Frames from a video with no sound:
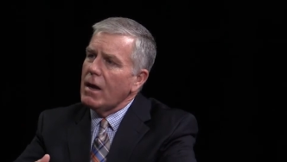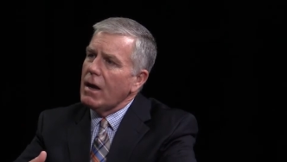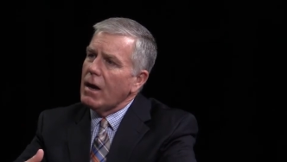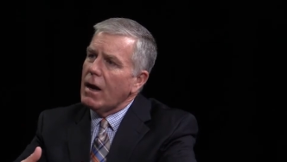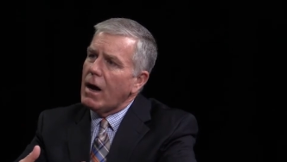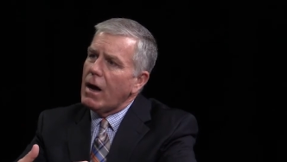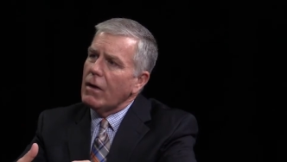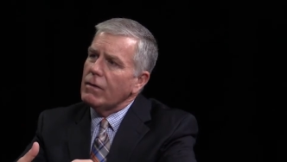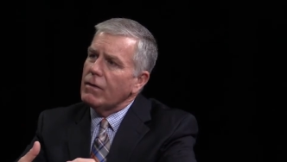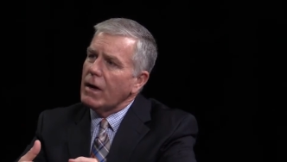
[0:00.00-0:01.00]

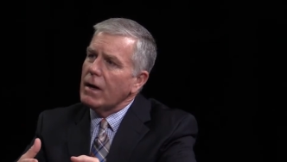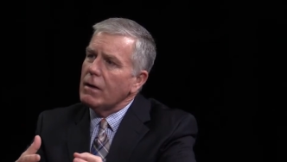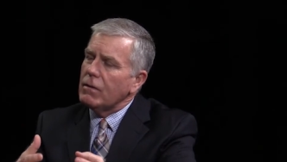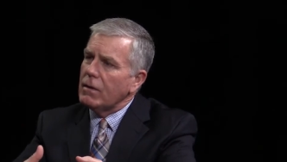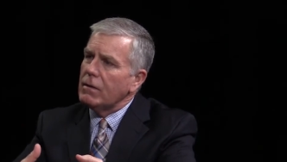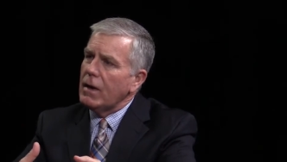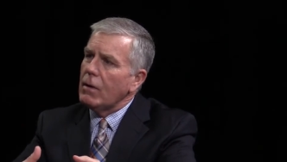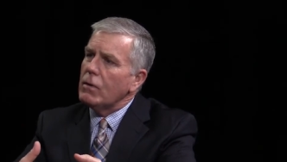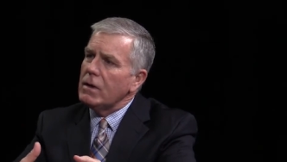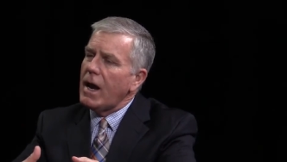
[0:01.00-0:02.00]
uh, they, they
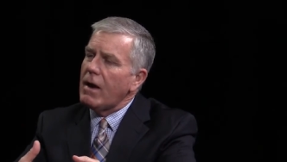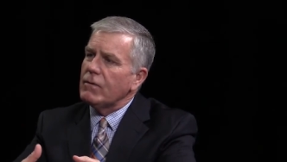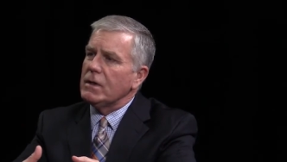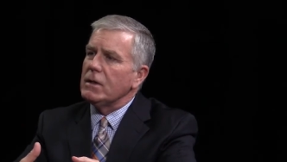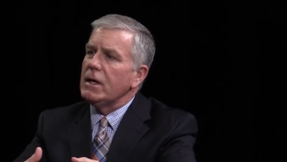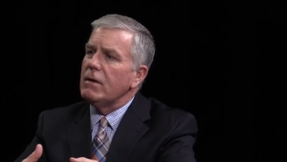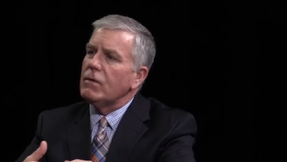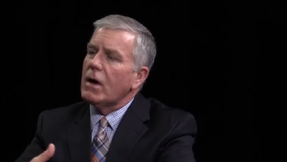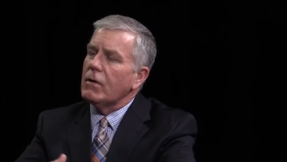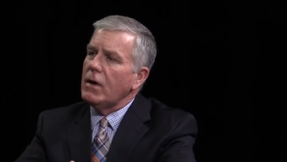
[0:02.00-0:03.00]
wouldn't have to leave
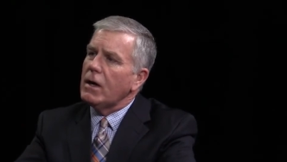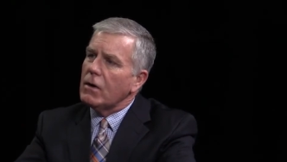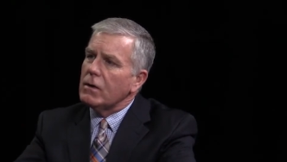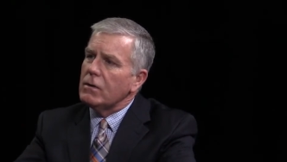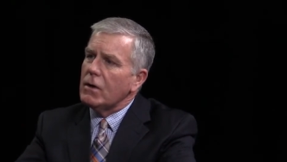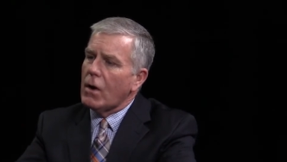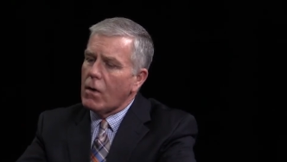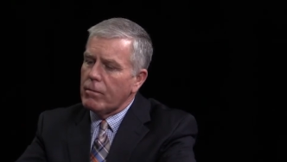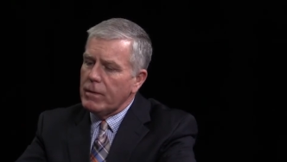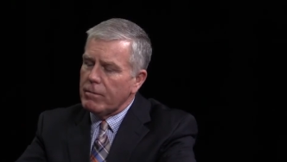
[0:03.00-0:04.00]
there. They could, you
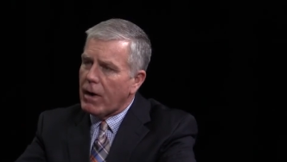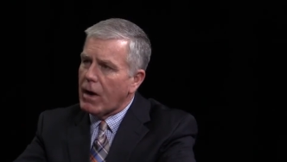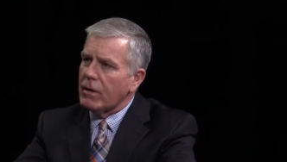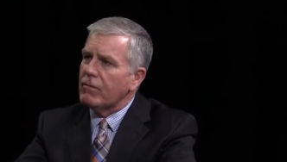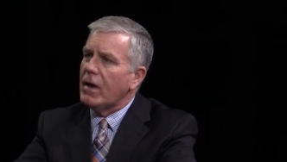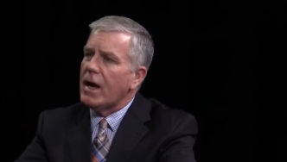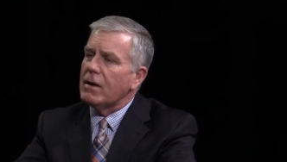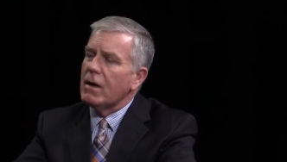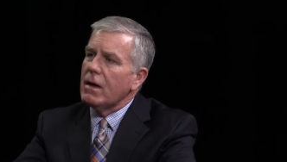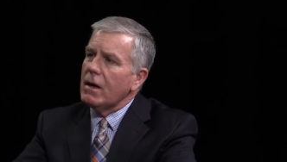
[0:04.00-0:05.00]
know, be part of
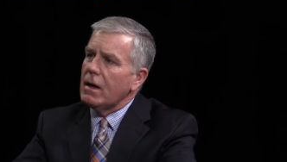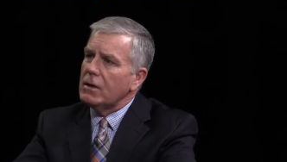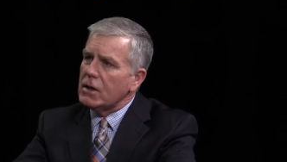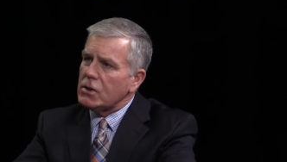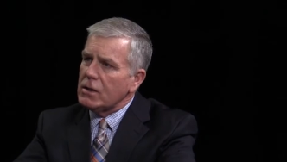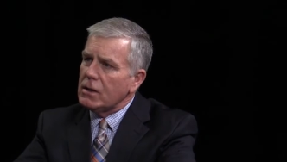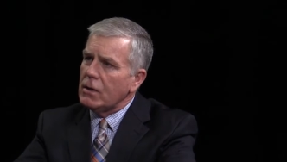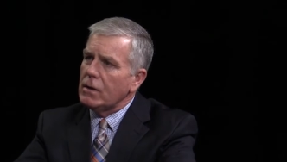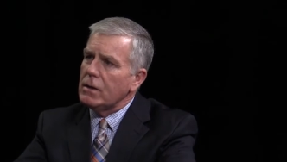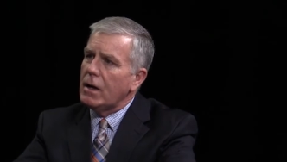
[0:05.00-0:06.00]
that
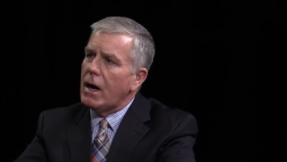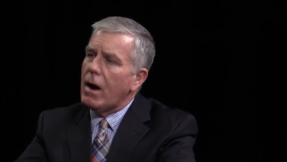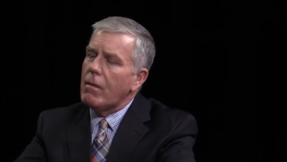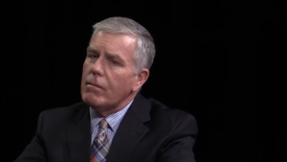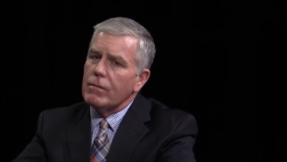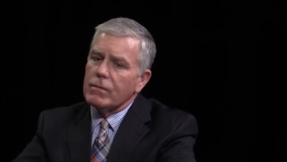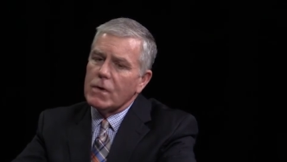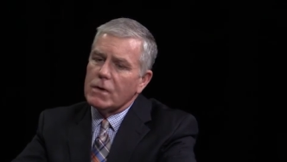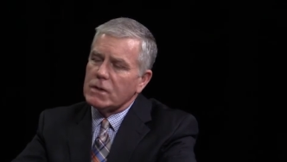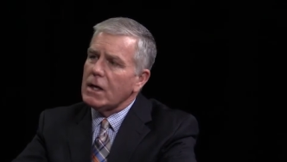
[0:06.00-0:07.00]
additional um,
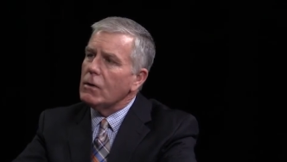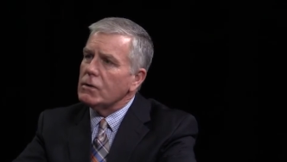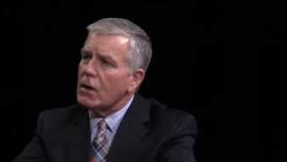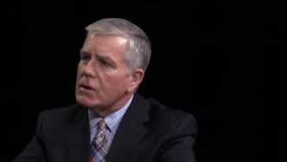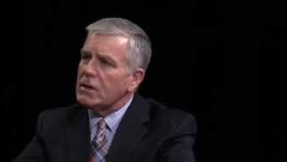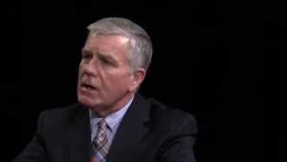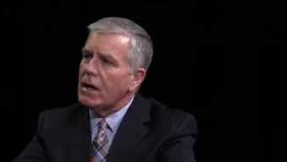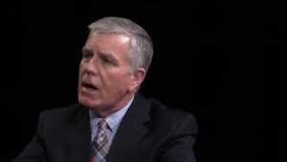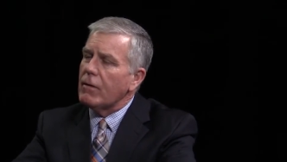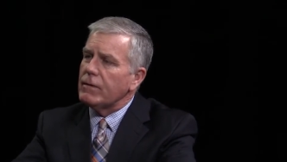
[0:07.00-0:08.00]
skilled nursing
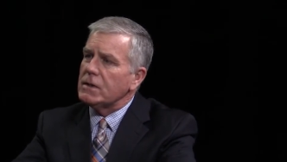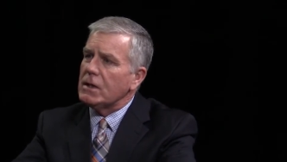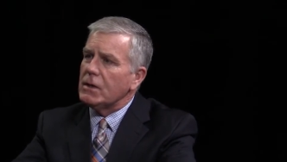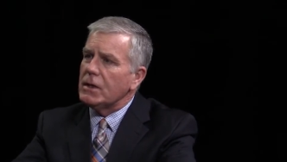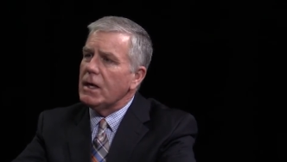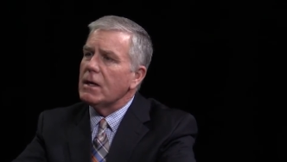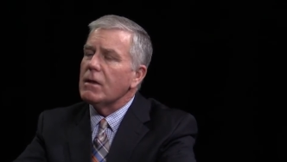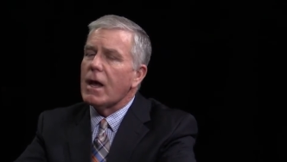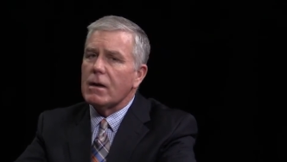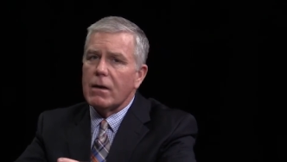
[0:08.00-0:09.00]
care facility.
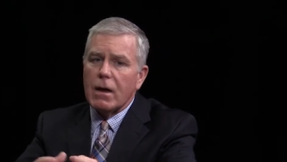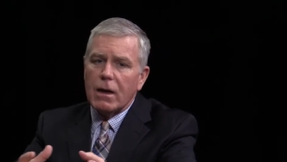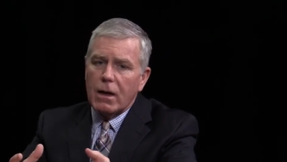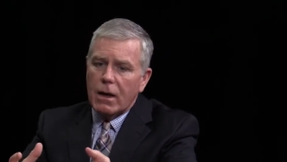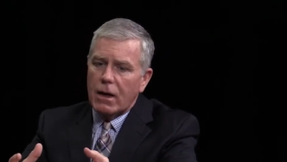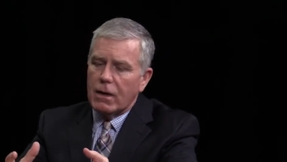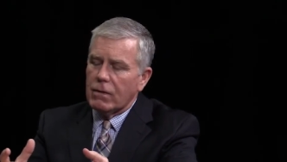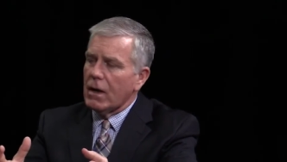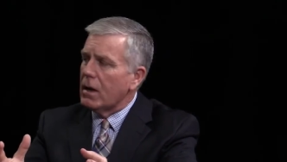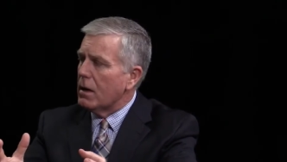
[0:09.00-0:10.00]
And then
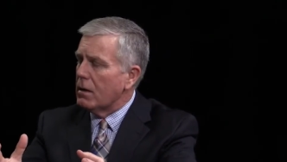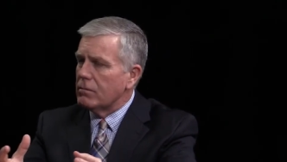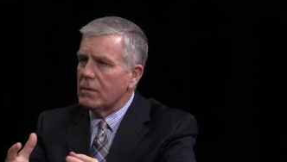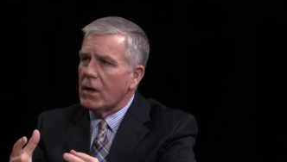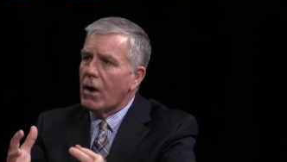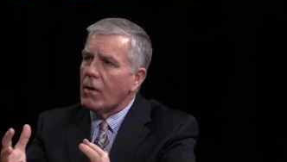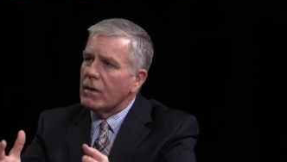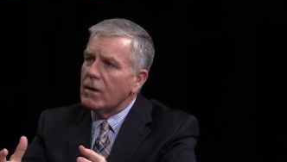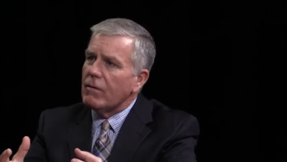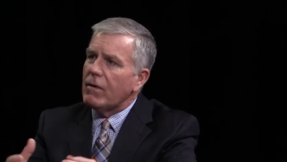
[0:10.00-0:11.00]
in the, you know,
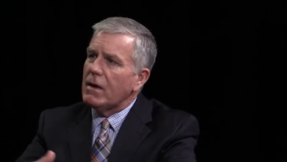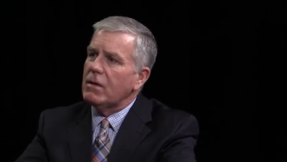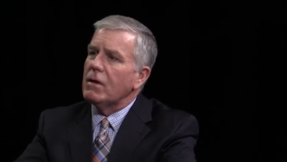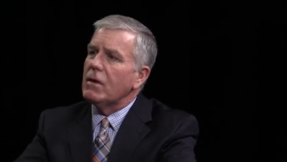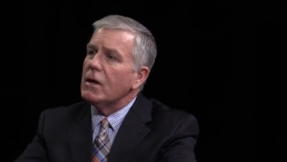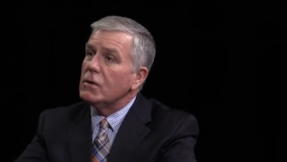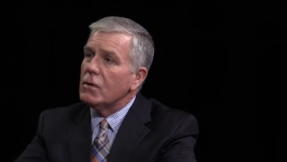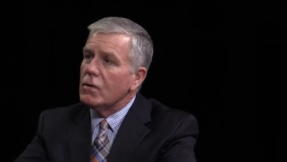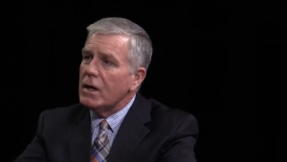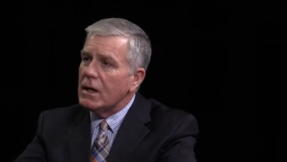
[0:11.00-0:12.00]
in the event that they
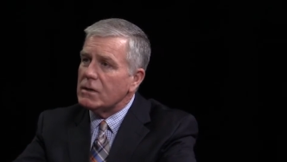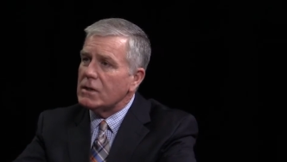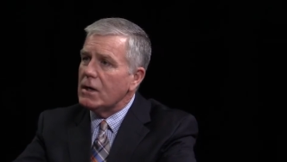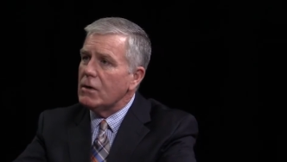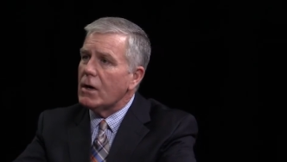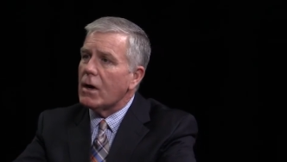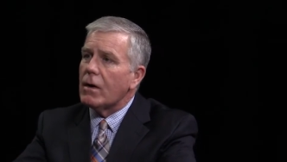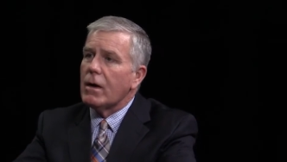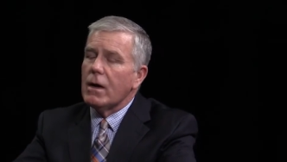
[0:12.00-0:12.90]
do need senior